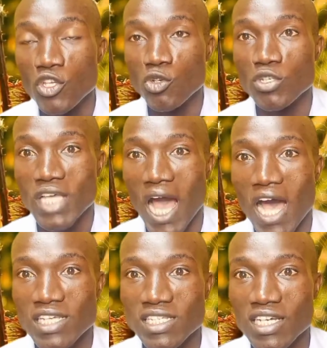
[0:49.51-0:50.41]
Use
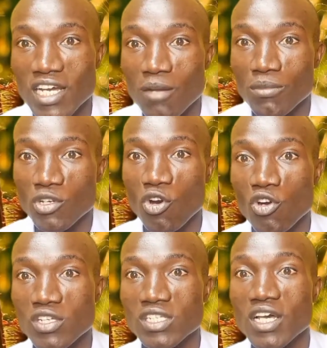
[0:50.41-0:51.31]
has
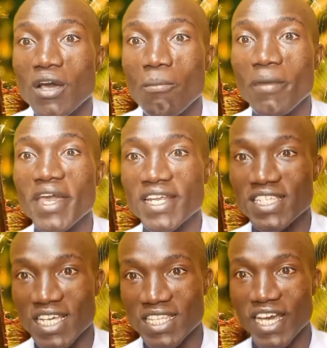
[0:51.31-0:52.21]
because
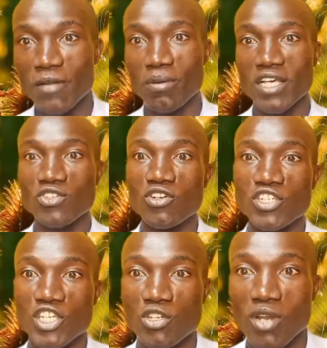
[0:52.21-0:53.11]
Mary is a third person
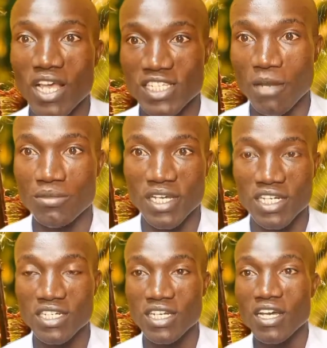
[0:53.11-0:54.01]
singular
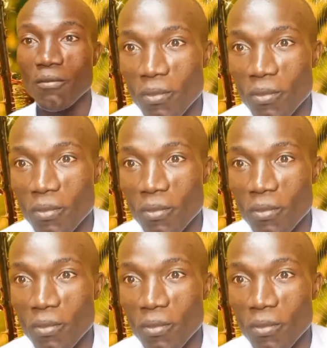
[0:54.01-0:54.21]
subject.